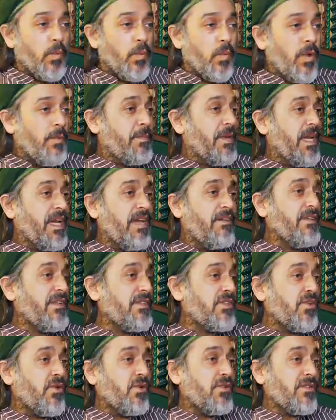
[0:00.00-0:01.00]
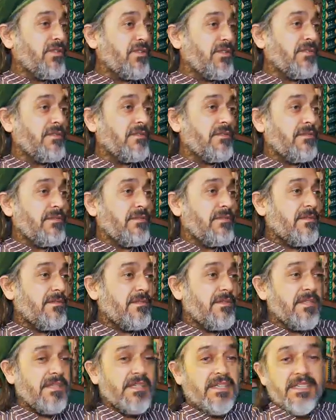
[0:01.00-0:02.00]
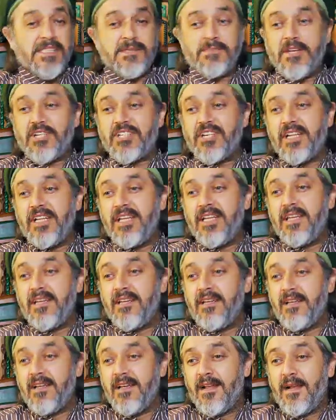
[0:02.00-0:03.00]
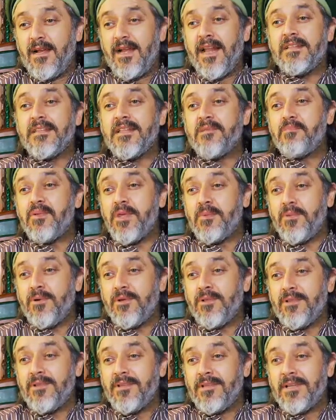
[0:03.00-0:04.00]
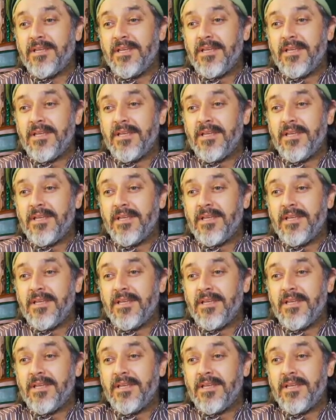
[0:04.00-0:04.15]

We believe in zones, especially London people.